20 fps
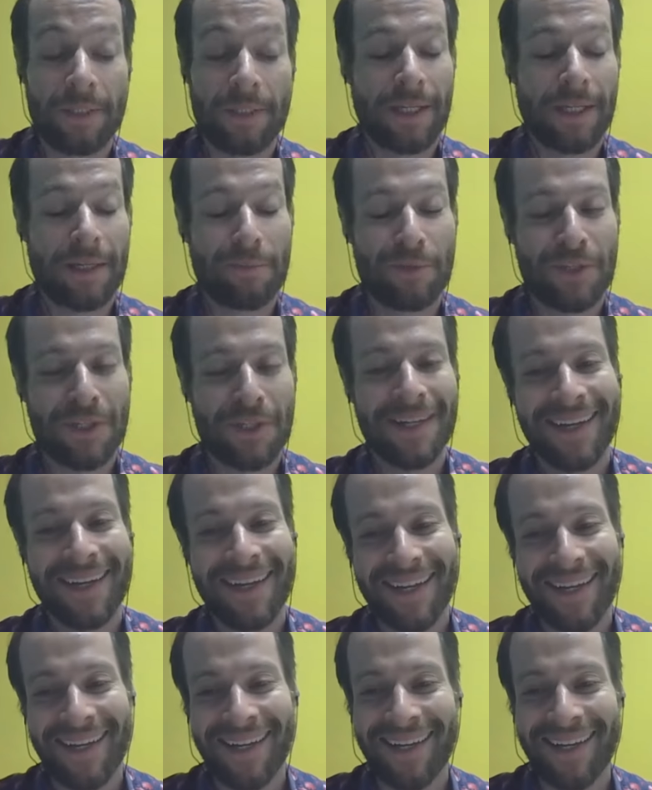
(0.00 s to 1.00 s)
sometimes
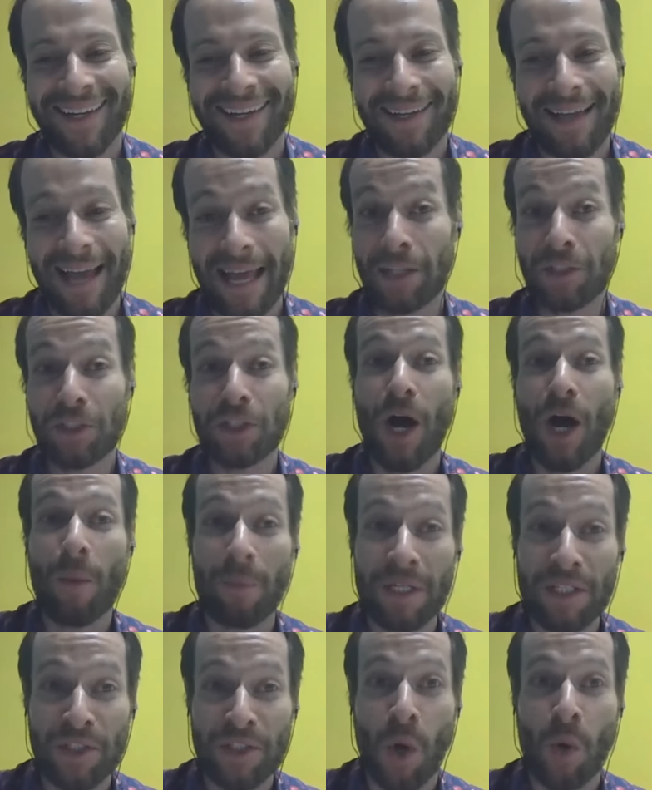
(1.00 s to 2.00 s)
energy
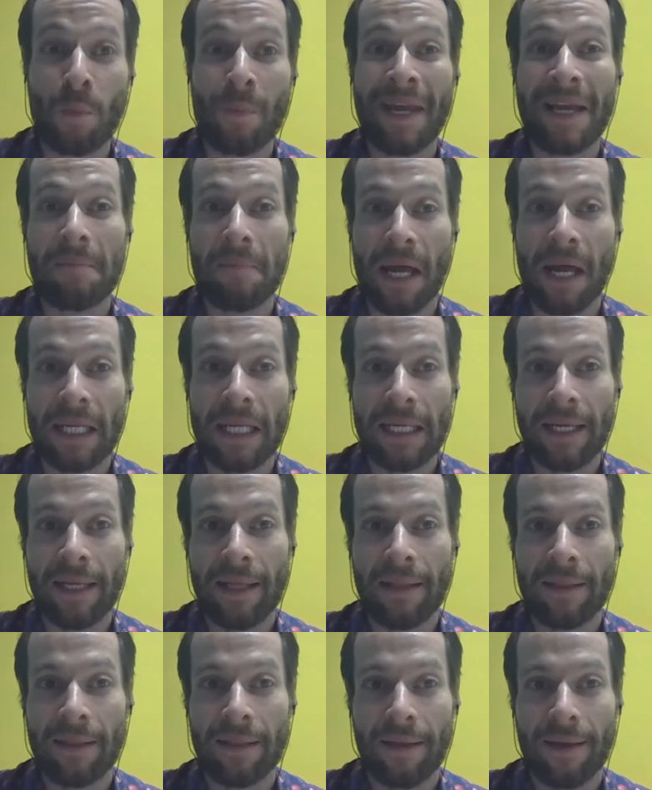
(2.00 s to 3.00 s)
companies don't make money
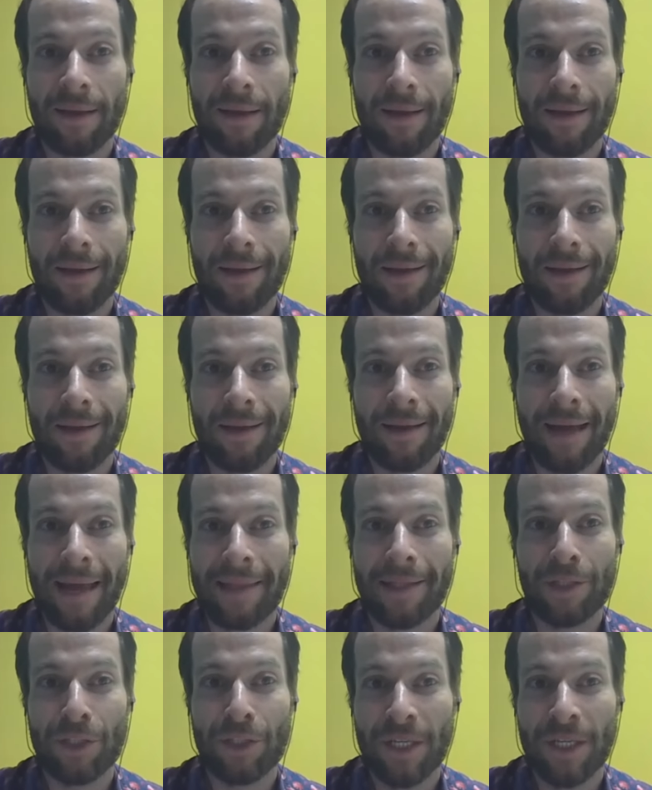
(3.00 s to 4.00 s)
in
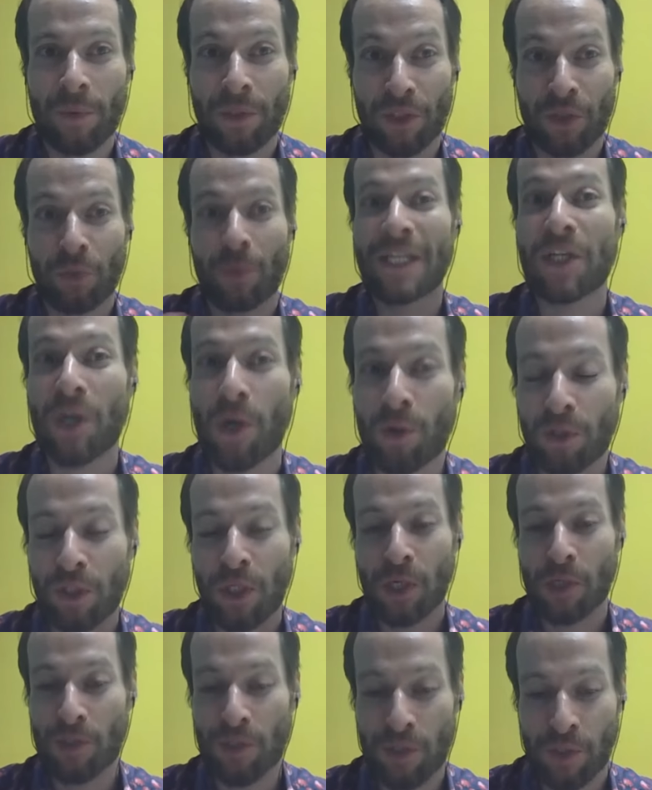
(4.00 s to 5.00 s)
energy which we don't
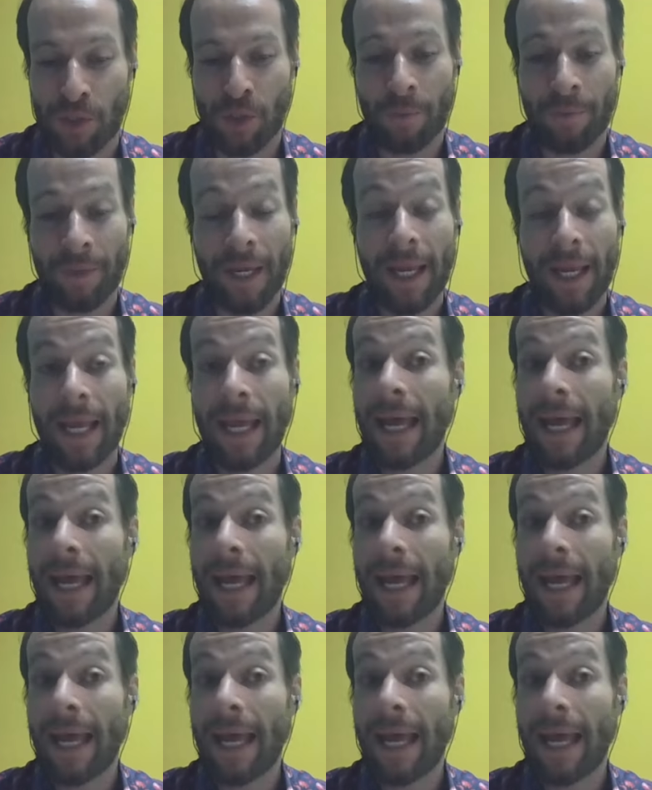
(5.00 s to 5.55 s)
consume.